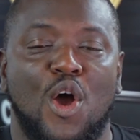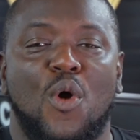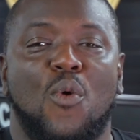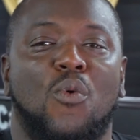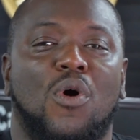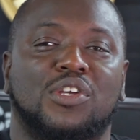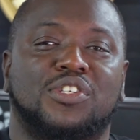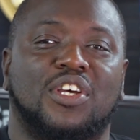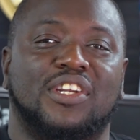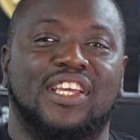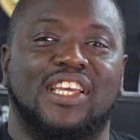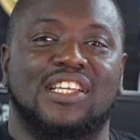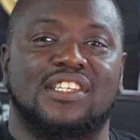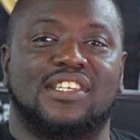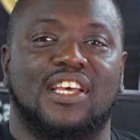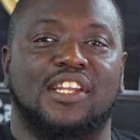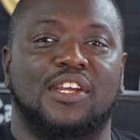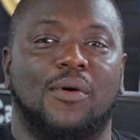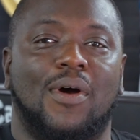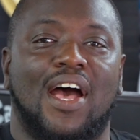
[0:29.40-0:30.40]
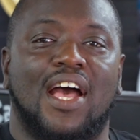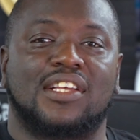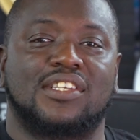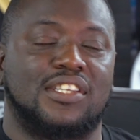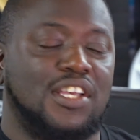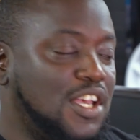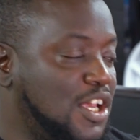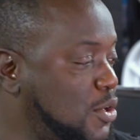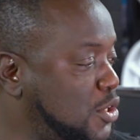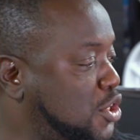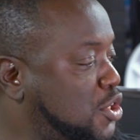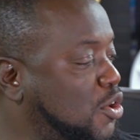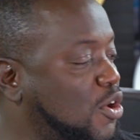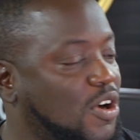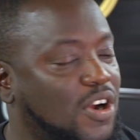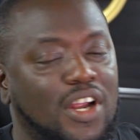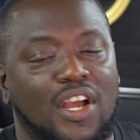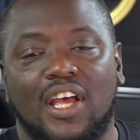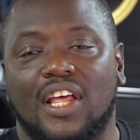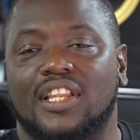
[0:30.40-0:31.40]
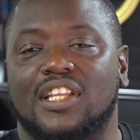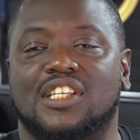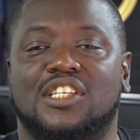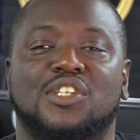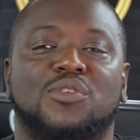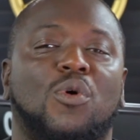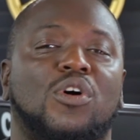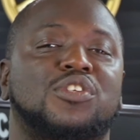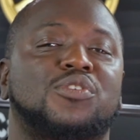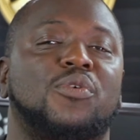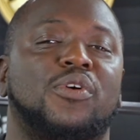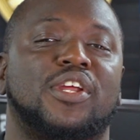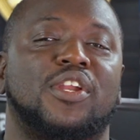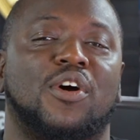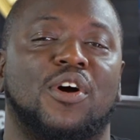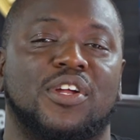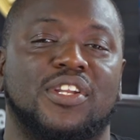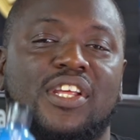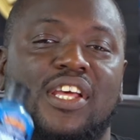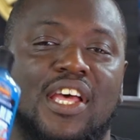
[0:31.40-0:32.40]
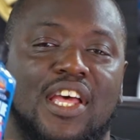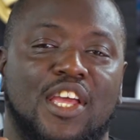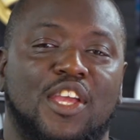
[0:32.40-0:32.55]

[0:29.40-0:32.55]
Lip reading: What's on the inside, you ask? Sure, this is what's going on.